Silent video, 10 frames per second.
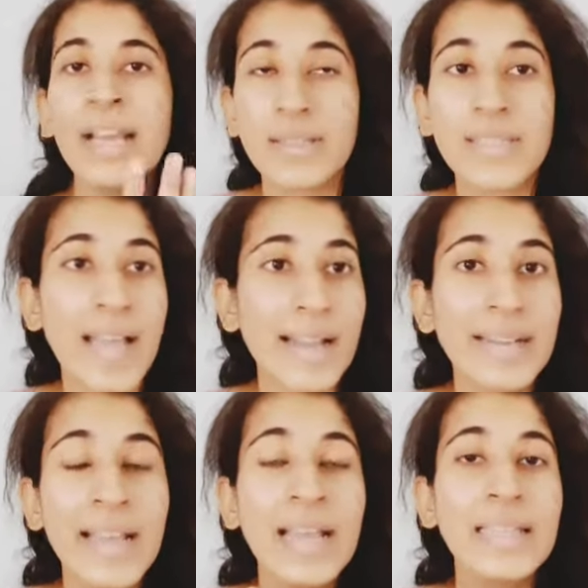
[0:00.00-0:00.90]
Says
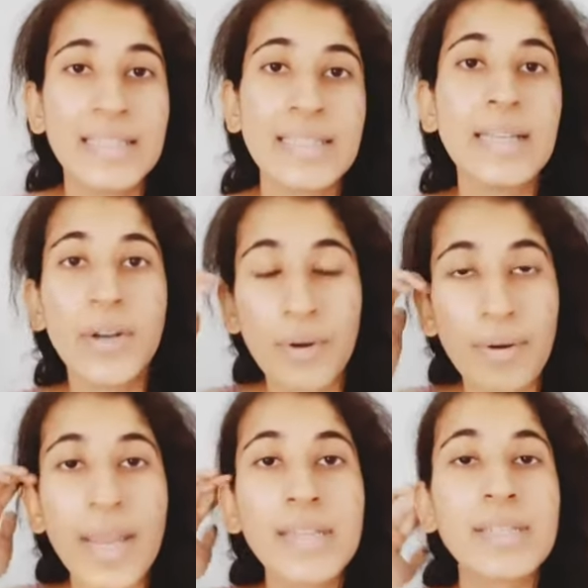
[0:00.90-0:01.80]
that this is a
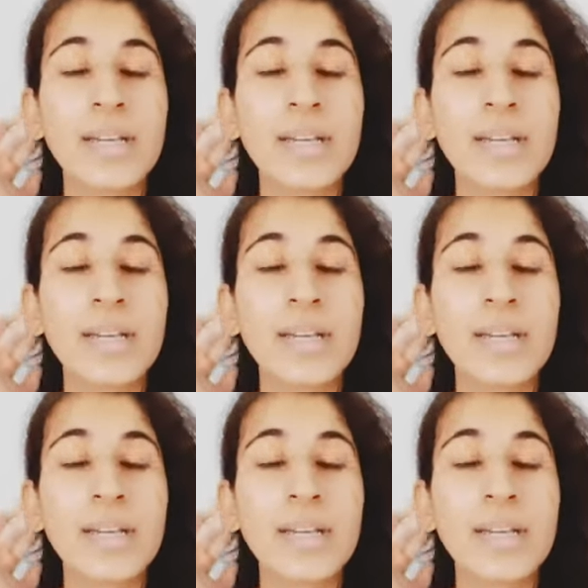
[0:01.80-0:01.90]
great